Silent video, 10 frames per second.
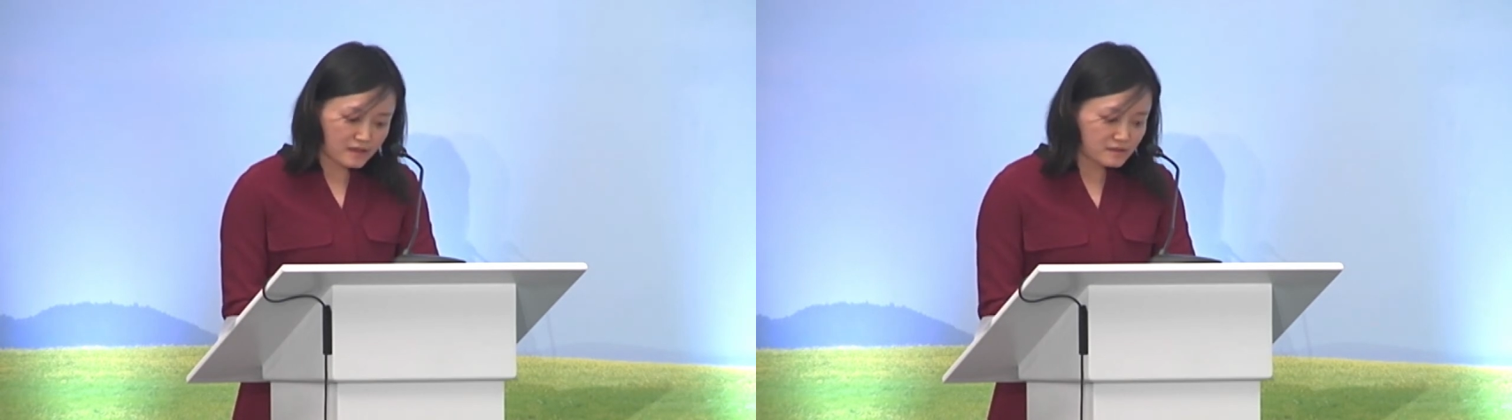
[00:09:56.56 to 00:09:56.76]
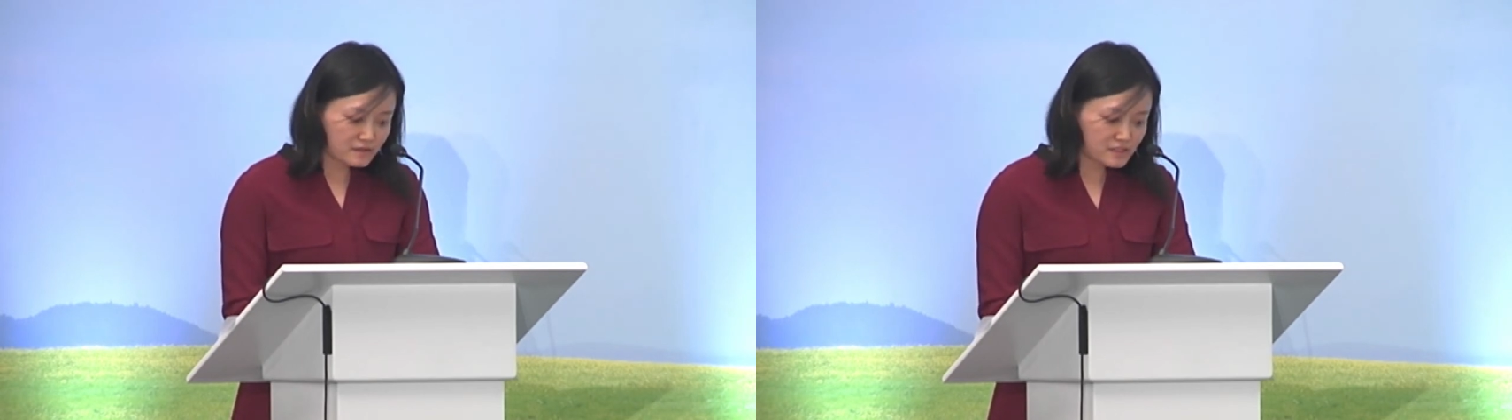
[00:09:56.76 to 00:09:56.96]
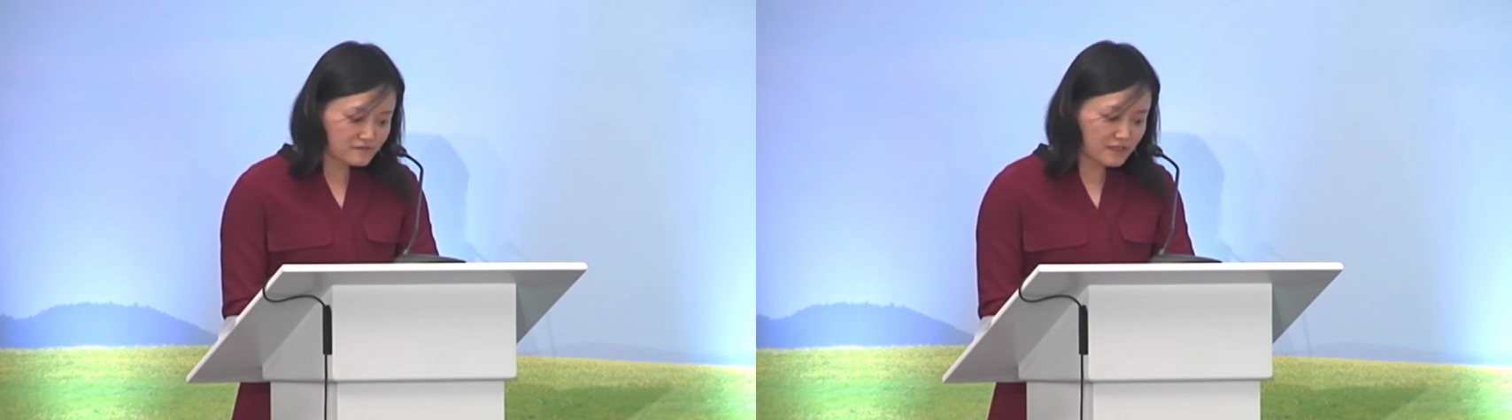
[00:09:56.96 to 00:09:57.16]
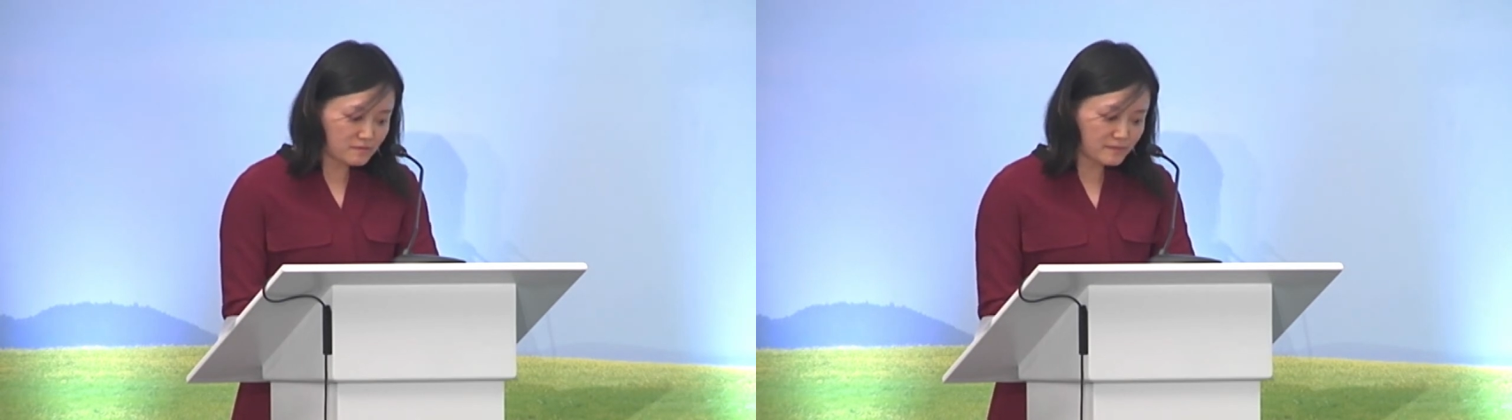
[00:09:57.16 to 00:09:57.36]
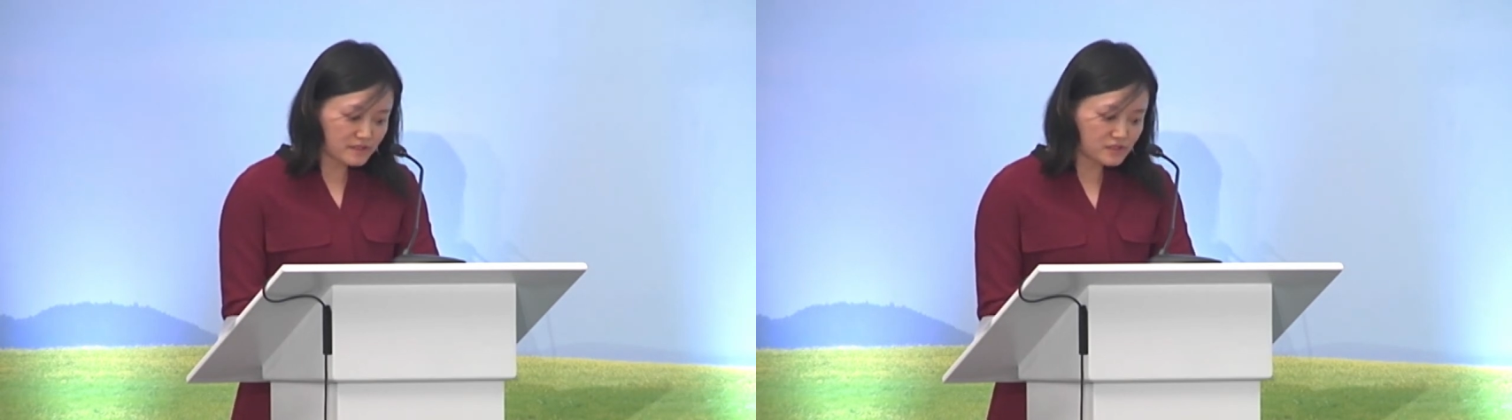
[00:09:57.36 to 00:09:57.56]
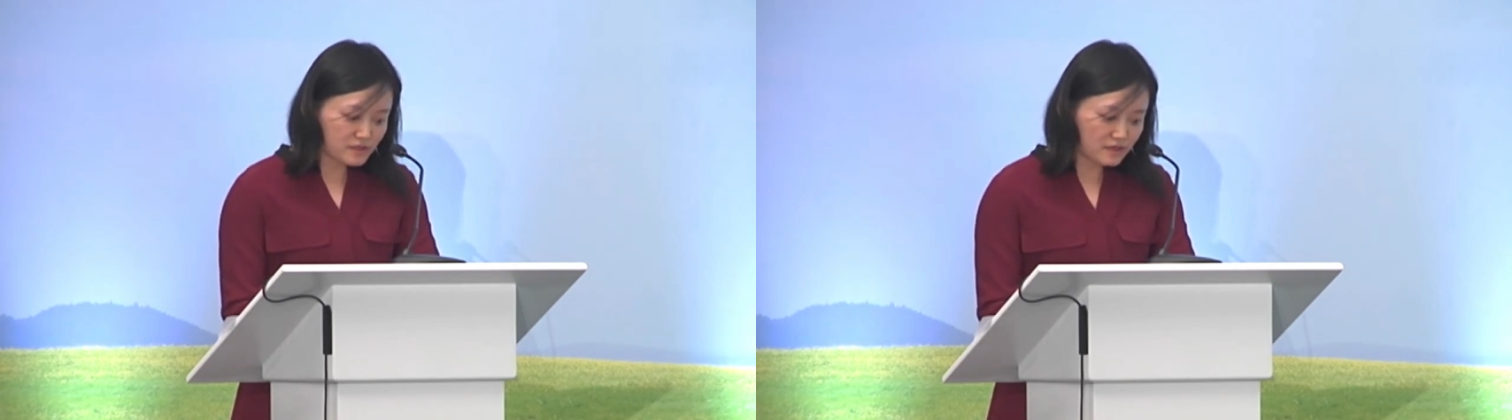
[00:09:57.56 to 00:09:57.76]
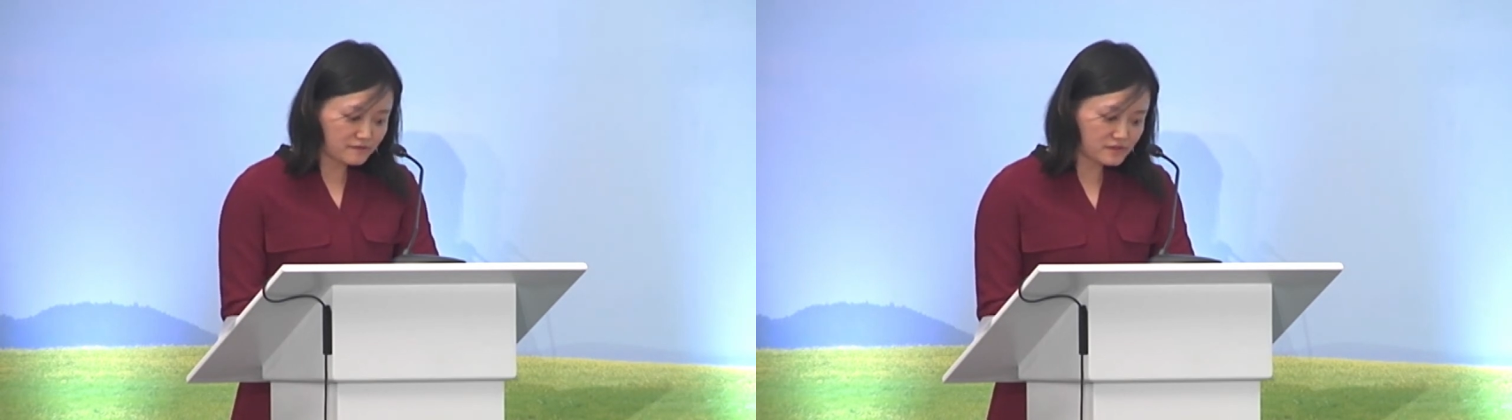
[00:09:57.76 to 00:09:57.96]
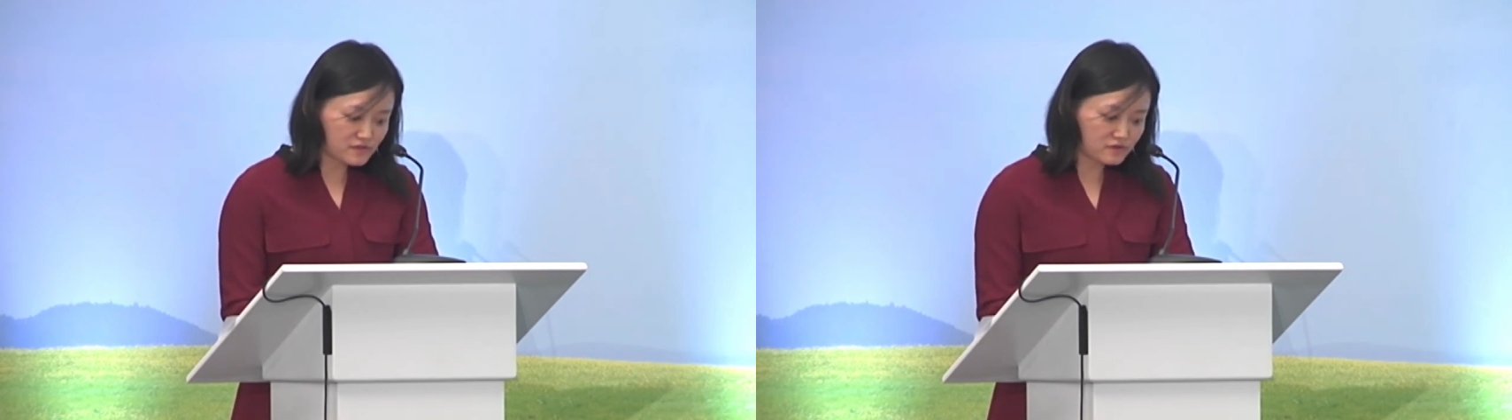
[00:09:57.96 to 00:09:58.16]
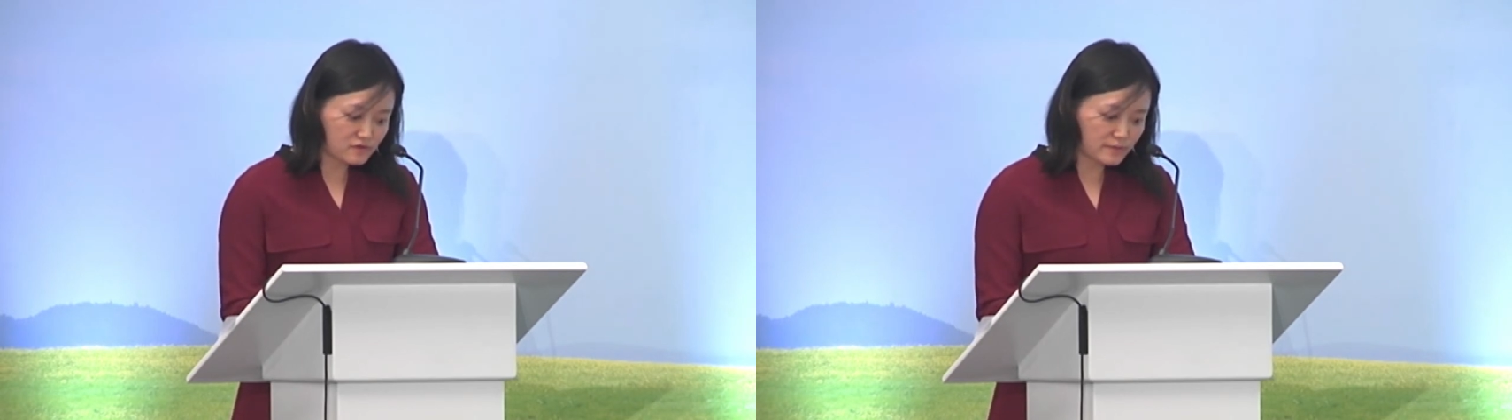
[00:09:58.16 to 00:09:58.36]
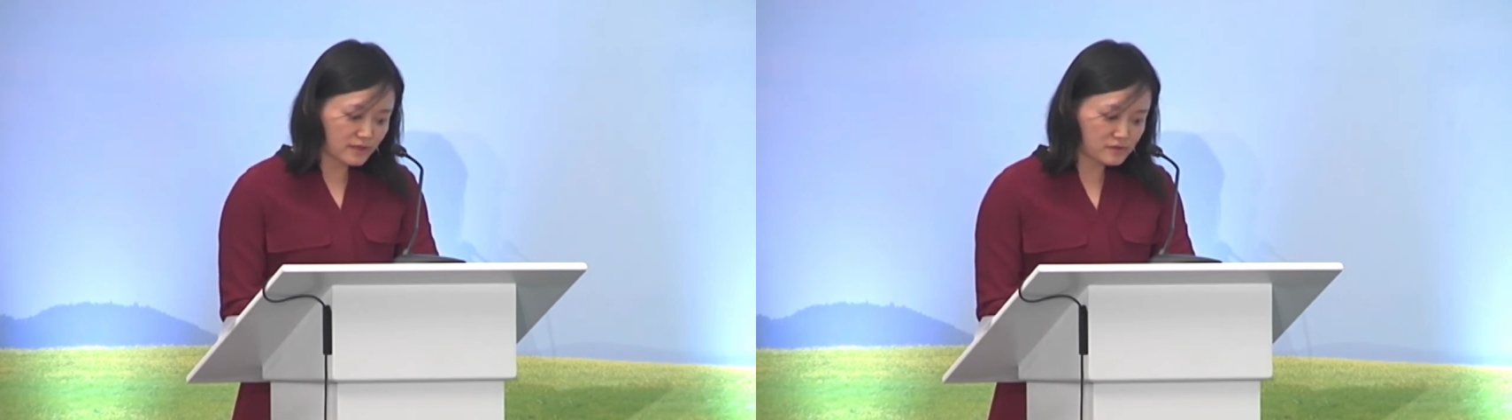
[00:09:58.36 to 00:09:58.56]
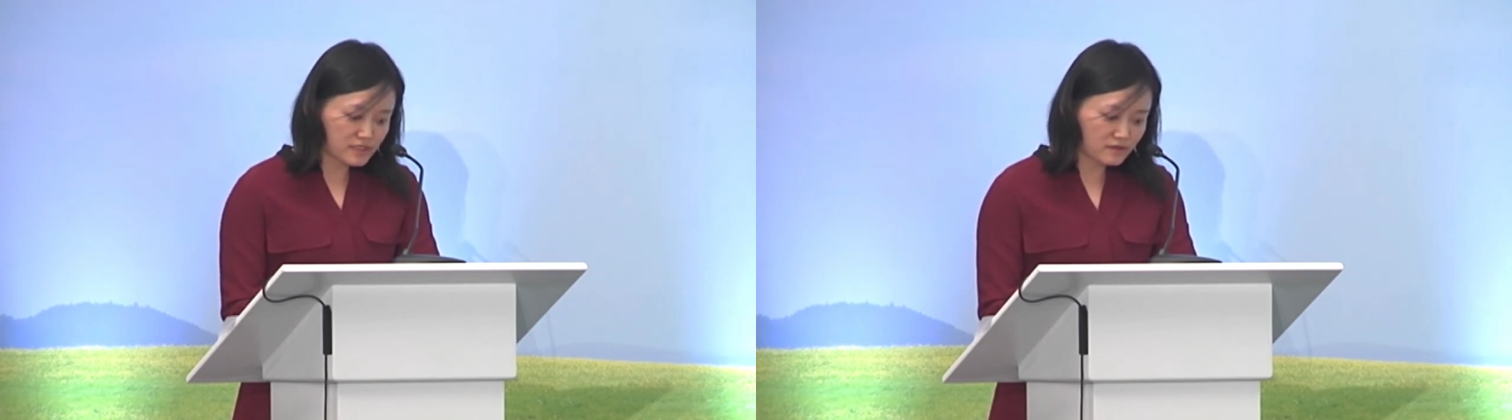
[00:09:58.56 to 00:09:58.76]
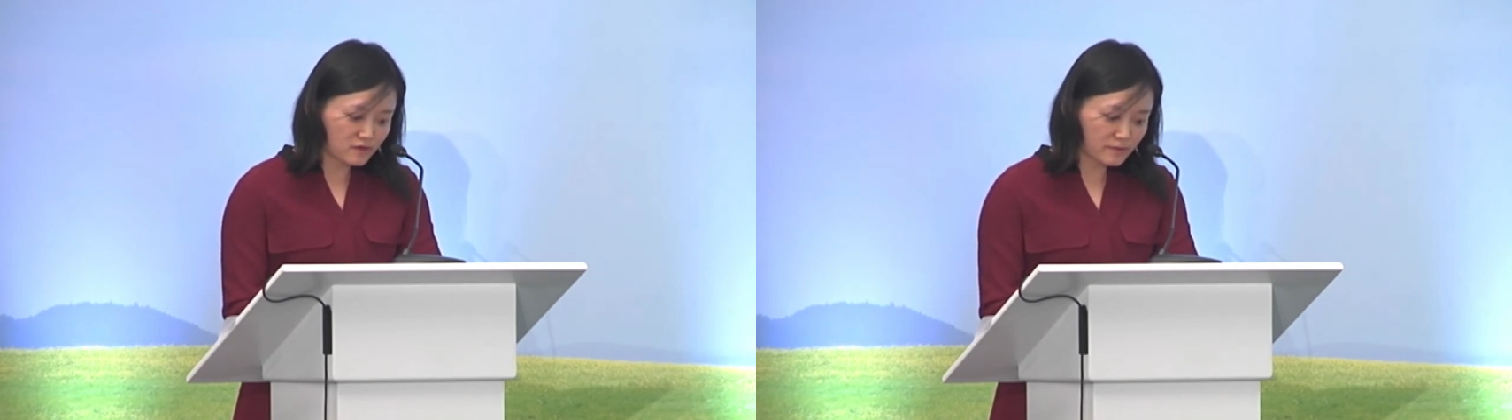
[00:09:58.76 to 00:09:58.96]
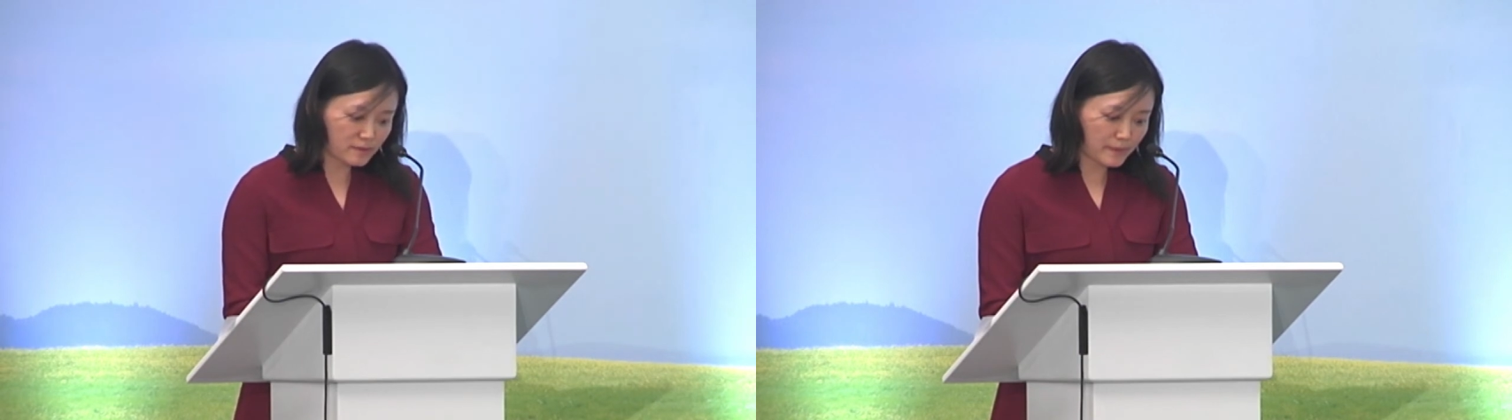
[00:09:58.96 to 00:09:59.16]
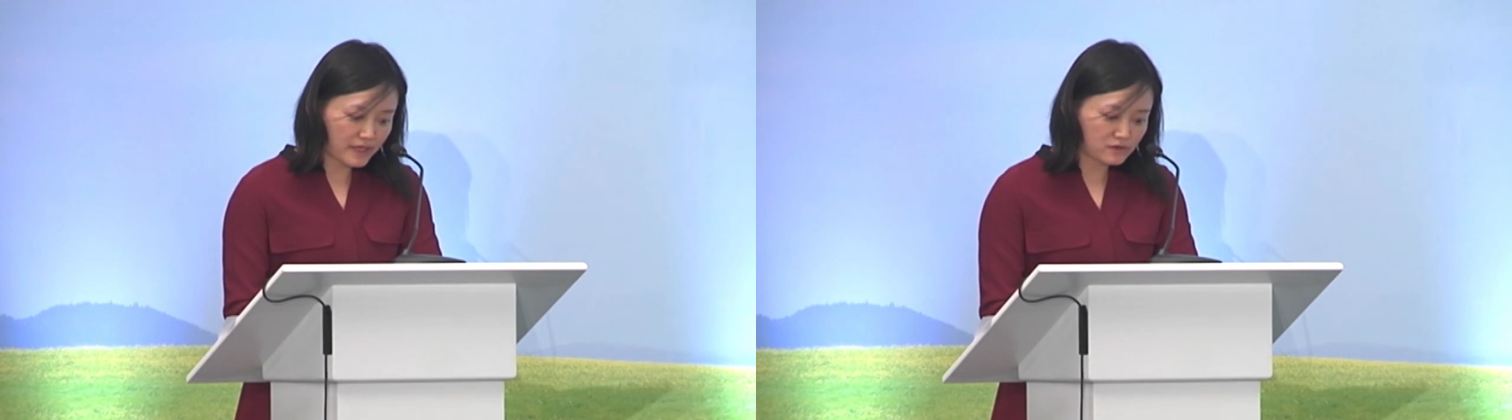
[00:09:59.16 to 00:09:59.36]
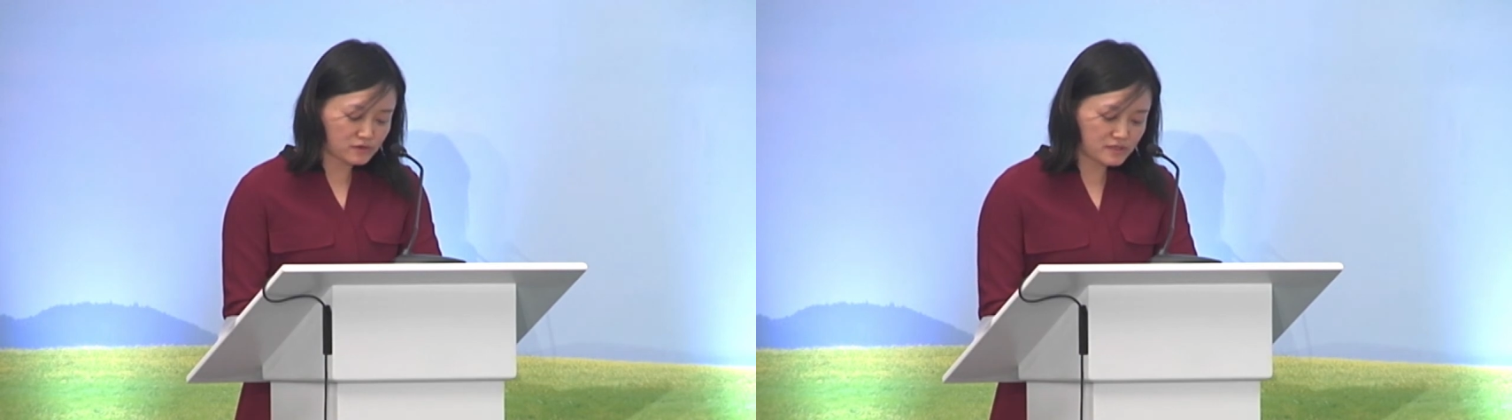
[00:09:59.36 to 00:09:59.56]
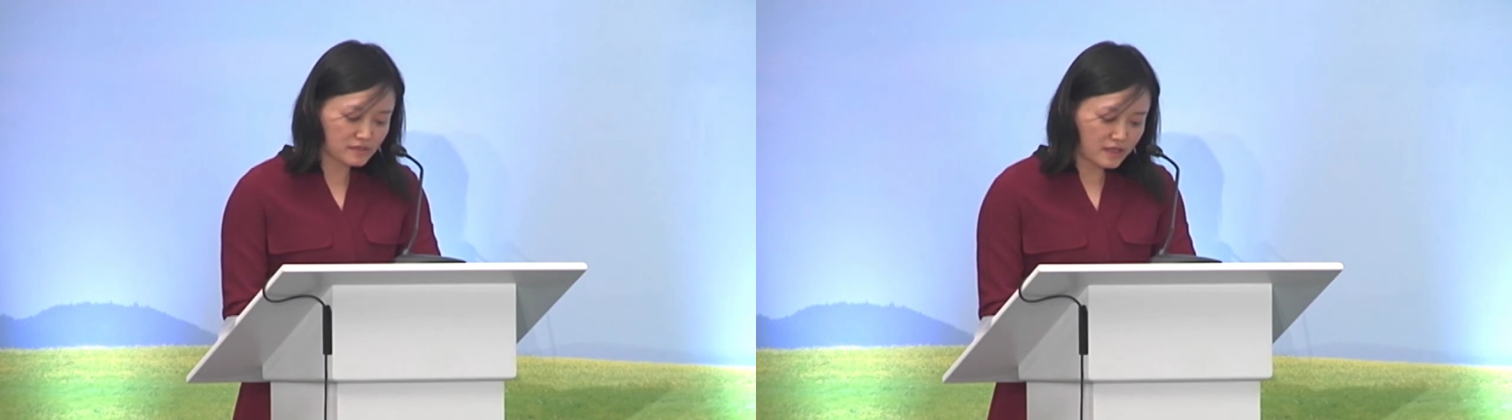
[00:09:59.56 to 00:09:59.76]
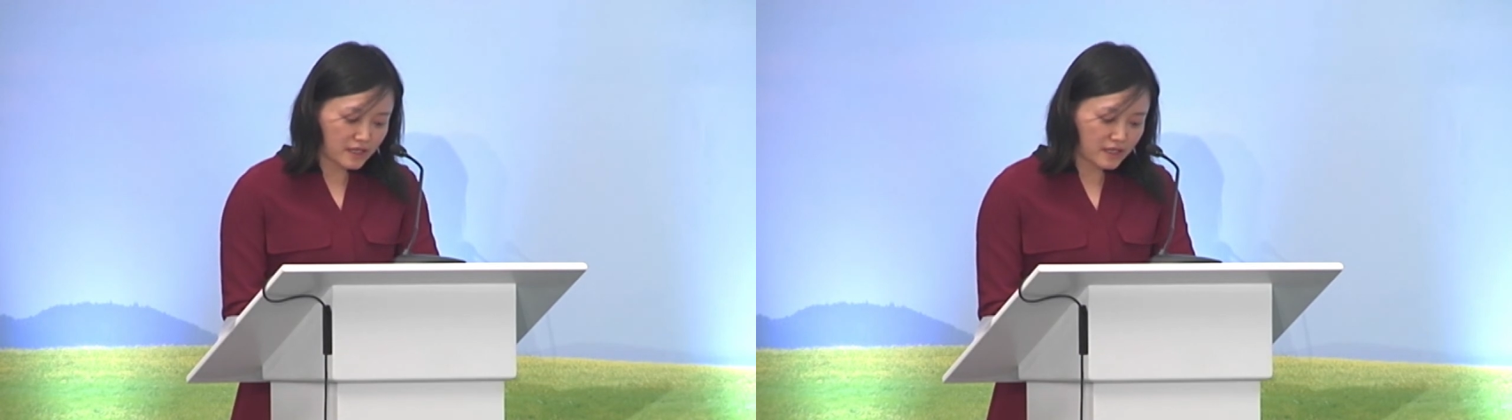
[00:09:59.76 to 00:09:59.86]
The development of the Silk Road economic belt